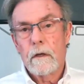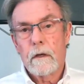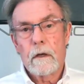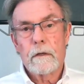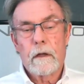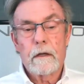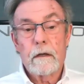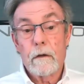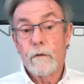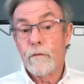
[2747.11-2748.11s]
uh,
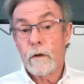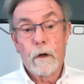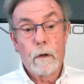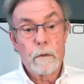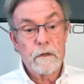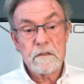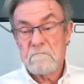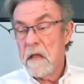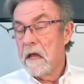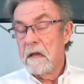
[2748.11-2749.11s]
9904 Cobras,
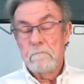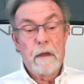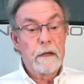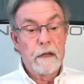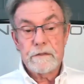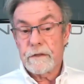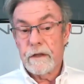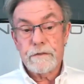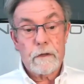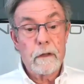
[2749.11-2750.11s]
man, it's
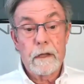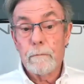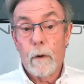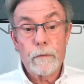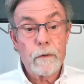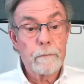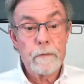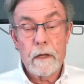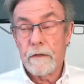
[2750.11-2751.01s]
it's a clean bolt on.